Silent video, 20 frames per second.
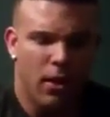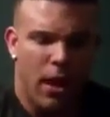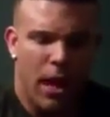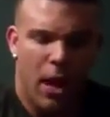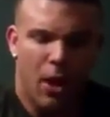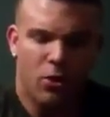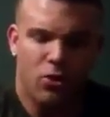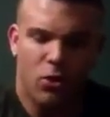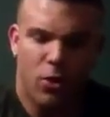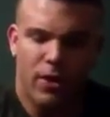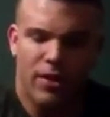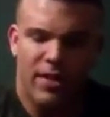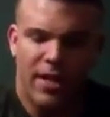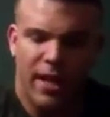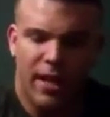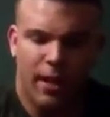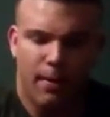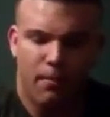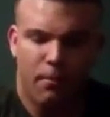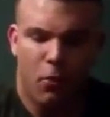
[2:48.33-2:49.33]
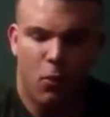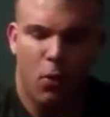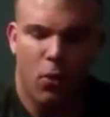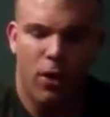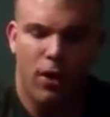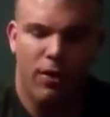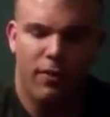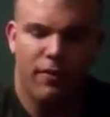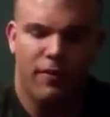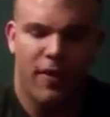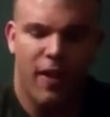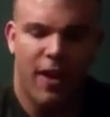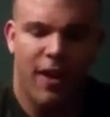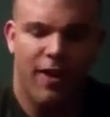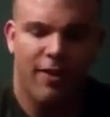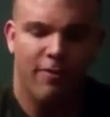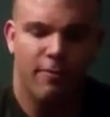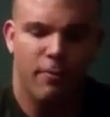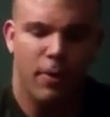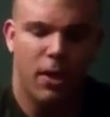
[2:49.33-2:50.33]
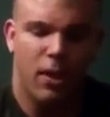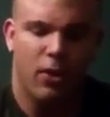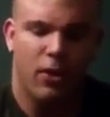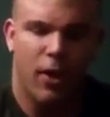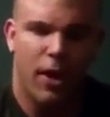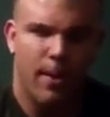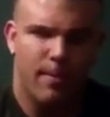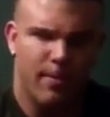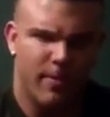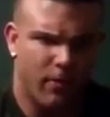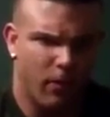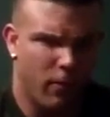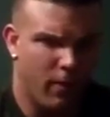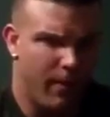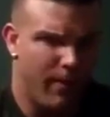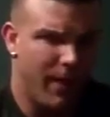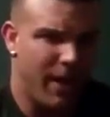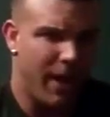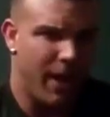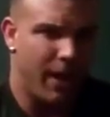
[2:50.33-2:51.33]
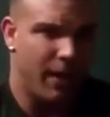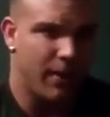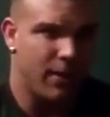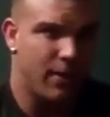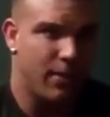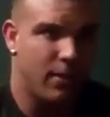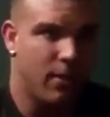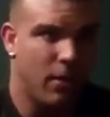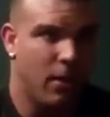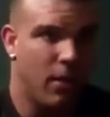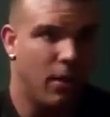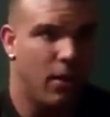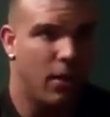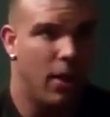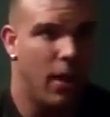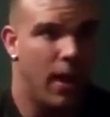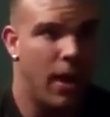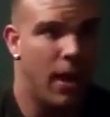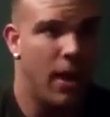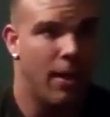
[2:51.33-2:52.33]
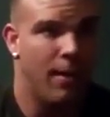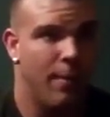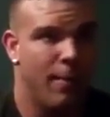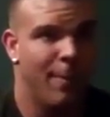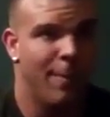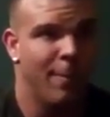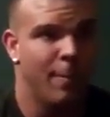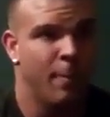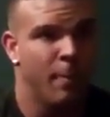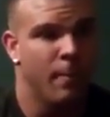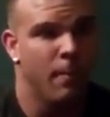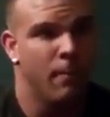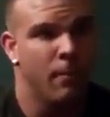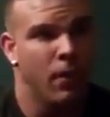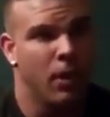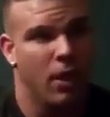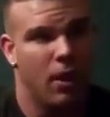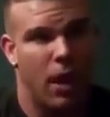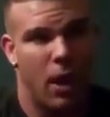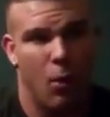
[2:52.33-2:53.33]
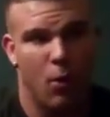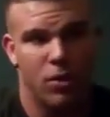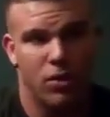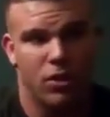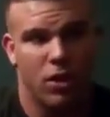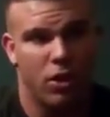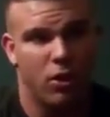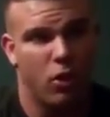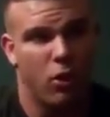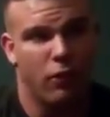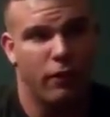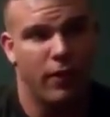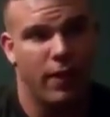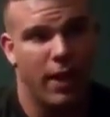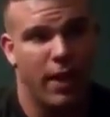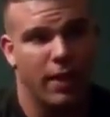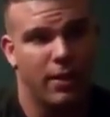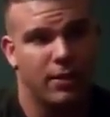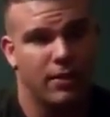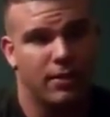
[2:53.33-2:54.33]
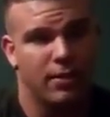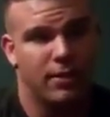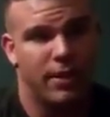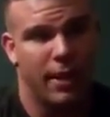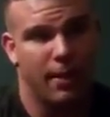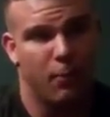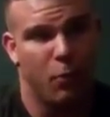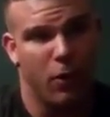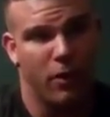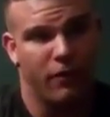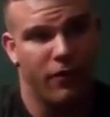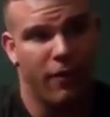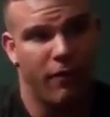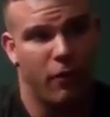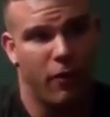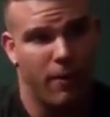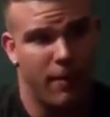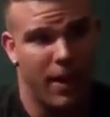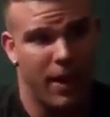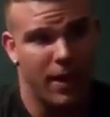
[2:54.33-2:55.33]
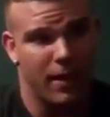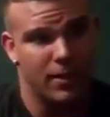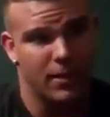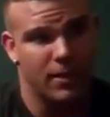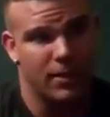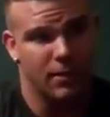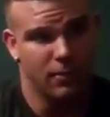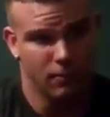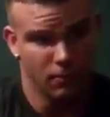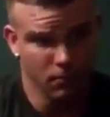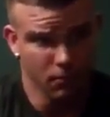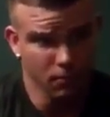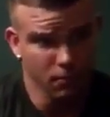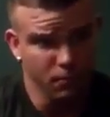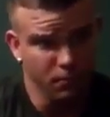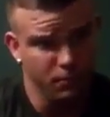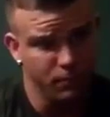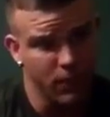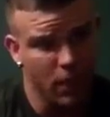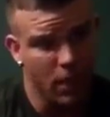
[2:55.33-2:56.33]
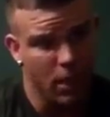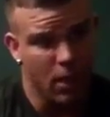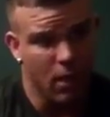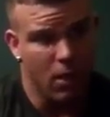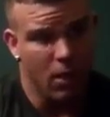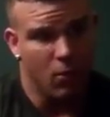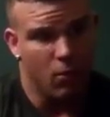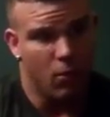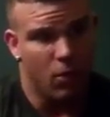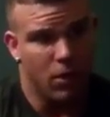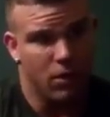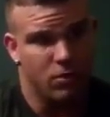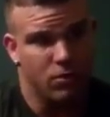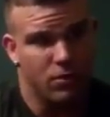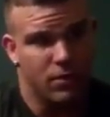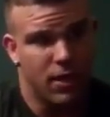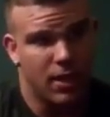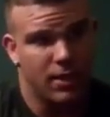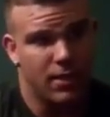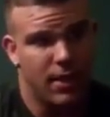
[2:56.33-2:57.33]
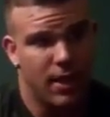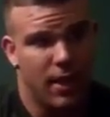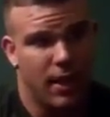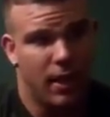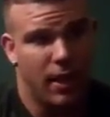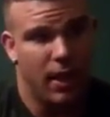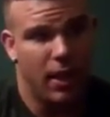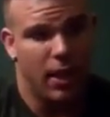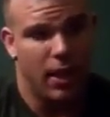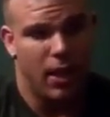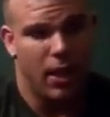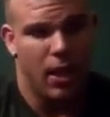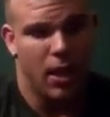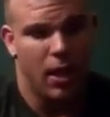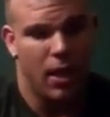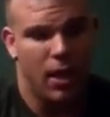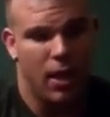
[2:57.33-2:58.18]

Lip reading: I was only taking 0.5 milligrams of Arimidex. I wasn't on Nolvadex. Taking 0.5 Arimidex. What else was I taking?